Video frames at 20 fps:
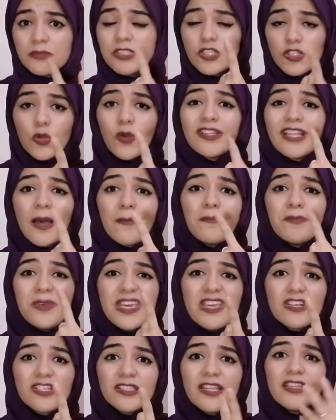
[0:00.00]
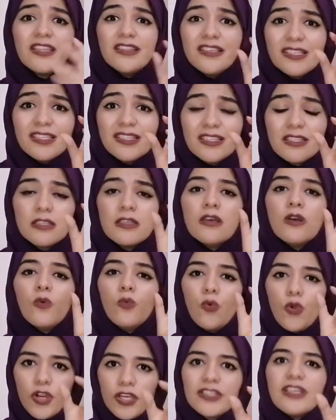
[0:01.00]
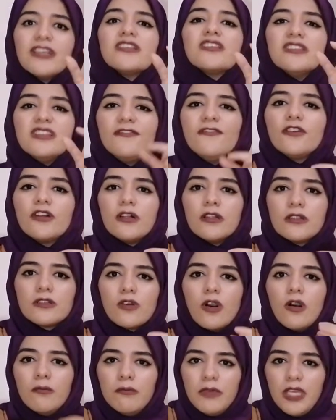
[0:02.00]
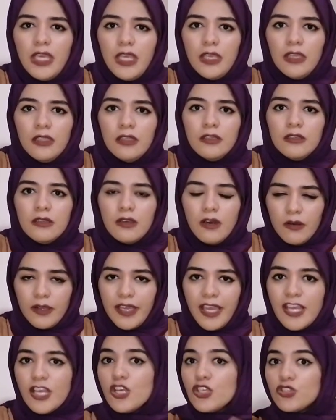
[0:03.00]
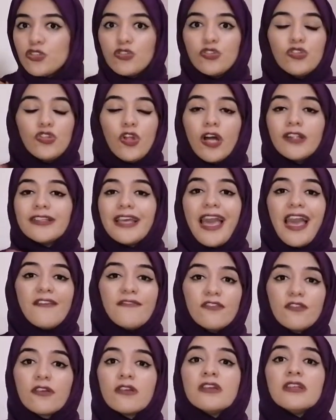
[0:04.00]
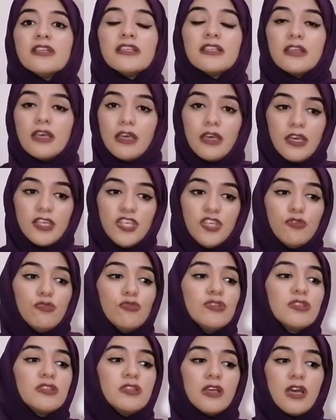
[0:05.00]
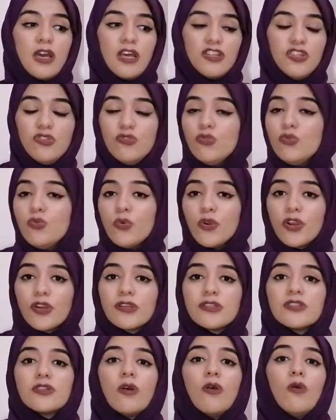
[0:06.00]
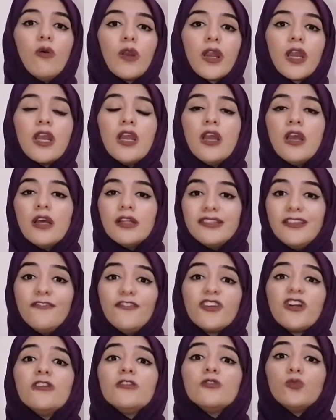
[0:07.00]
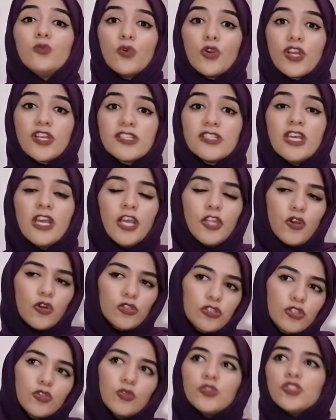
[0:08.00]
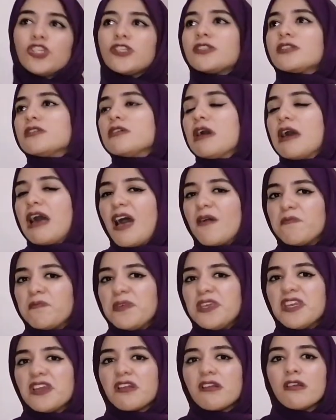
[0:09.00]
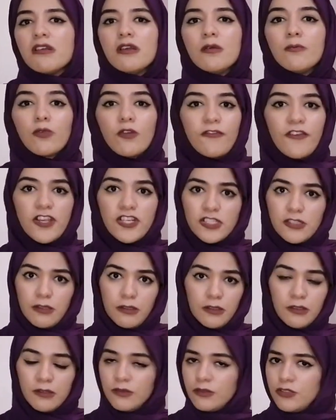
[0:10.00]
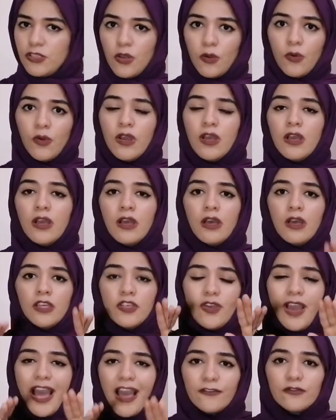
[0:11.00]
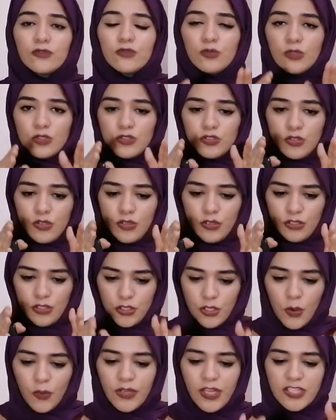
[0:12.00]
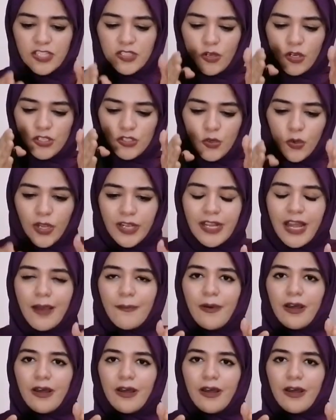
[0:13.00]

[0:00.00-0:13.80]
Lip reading: so it appears that this word is difficult on me. Okay, so do not ever use new words or difficult words in order to just appear professional. No, you have to know that you are talking